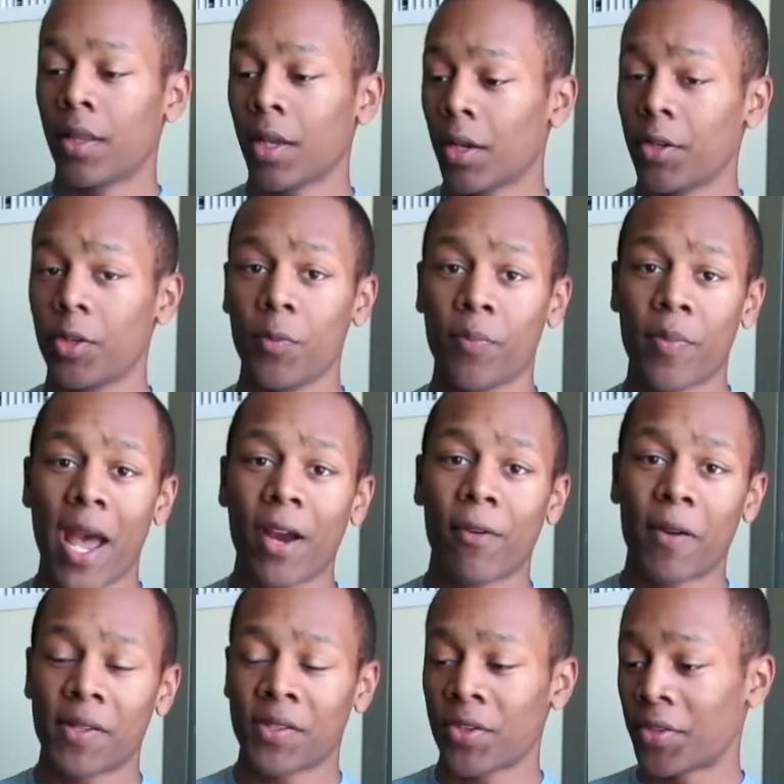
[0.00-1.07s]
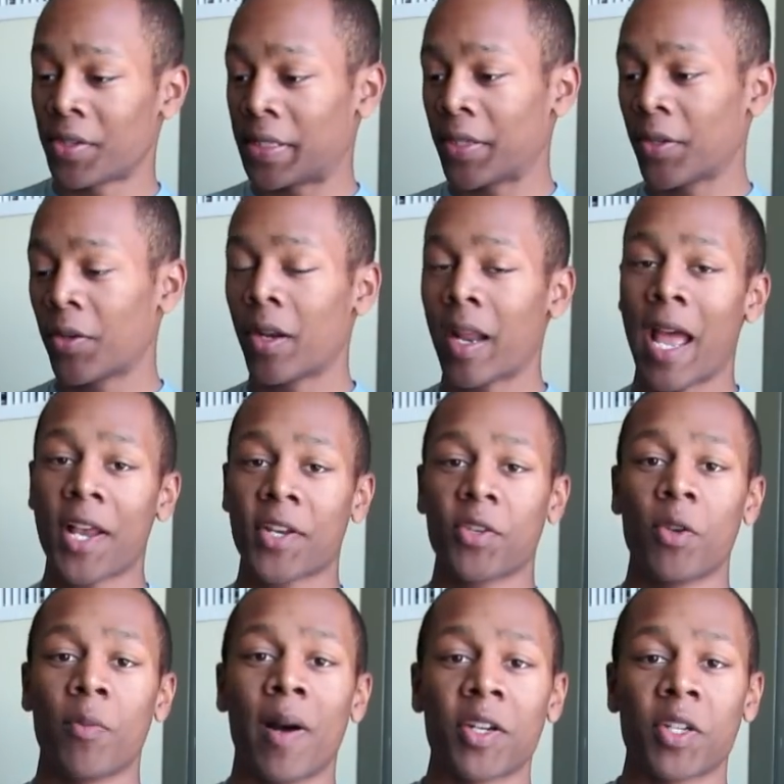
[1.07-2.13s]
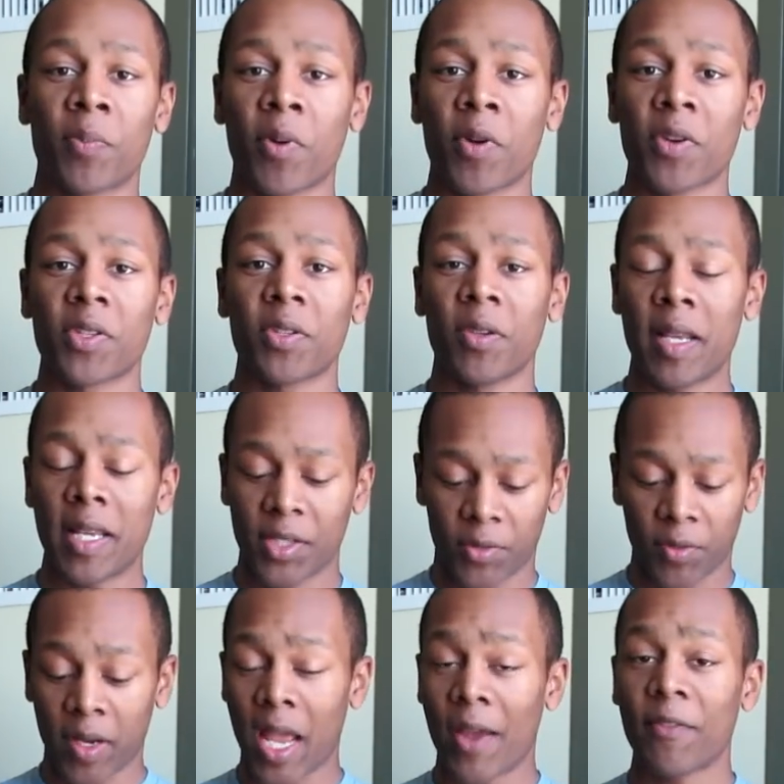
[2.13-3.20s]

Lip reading: They're going to do background searches. They're going to ask you about your personal history.